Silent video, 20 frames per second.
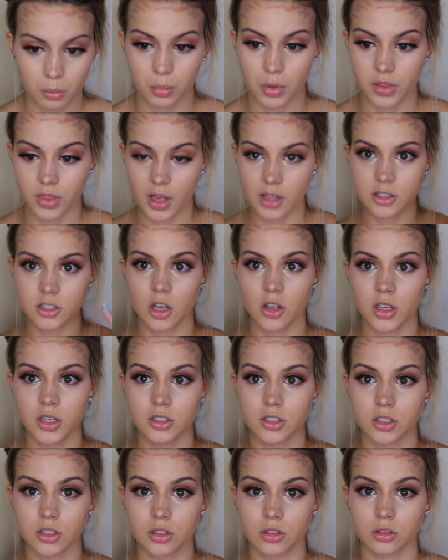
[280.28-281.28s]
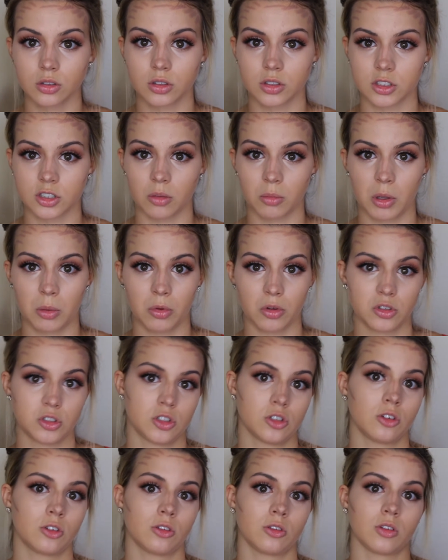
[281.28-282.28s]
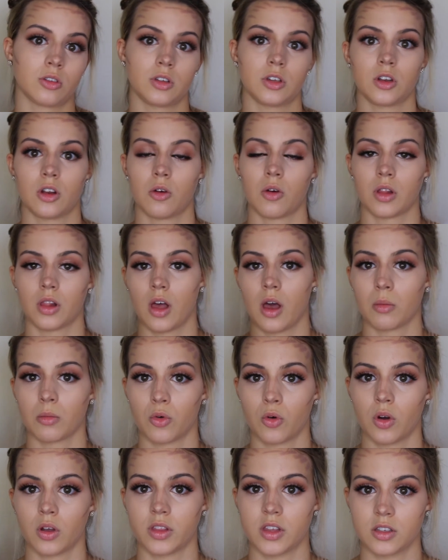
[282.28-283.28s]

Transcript: But that's all I do. Some people do, you know, a lot more.